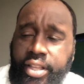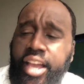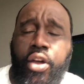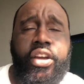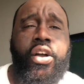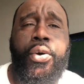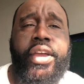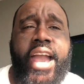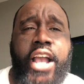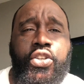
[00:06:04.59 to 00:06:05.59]
They're going to go
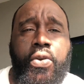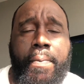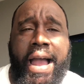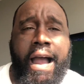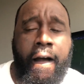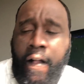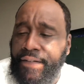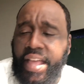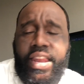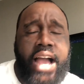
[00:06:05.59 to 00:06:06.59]
the extra mile.
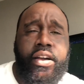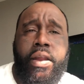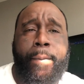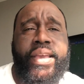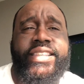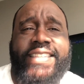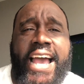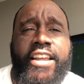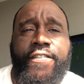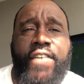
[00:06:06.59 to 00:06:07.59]
They're not going to be
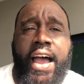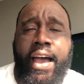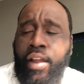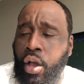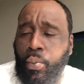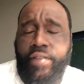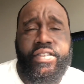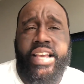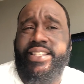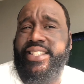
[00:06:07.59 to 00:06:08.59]
satisfied
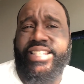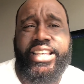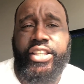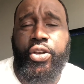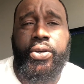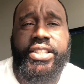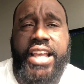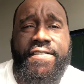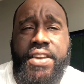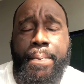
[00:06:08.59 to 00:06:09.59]
with just 60 or
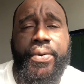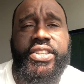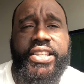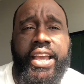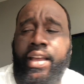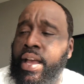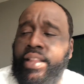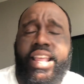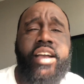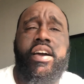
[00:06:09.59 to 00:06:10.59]

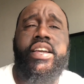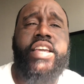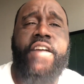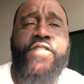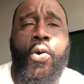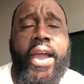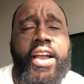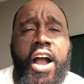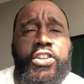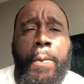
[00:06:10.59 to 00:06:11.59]
70%. They're going to give you
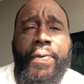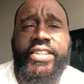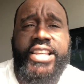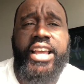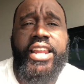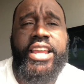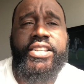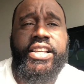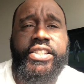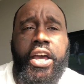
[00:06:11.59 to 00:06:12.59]
100%,
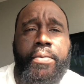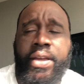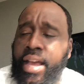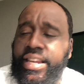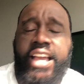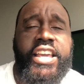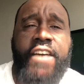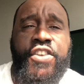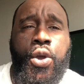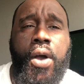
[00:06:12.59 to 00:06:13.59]
ladies and gentlemen. They're
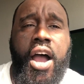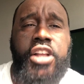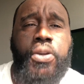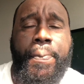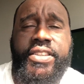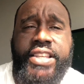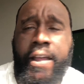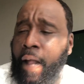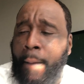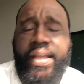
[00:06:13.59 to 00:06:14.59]
giving you
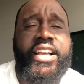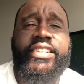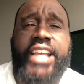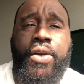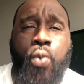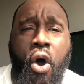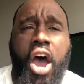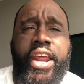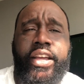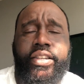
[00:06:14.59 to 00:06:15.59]
100% because they
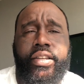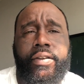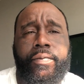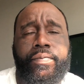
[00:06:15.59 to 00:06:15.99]
want it.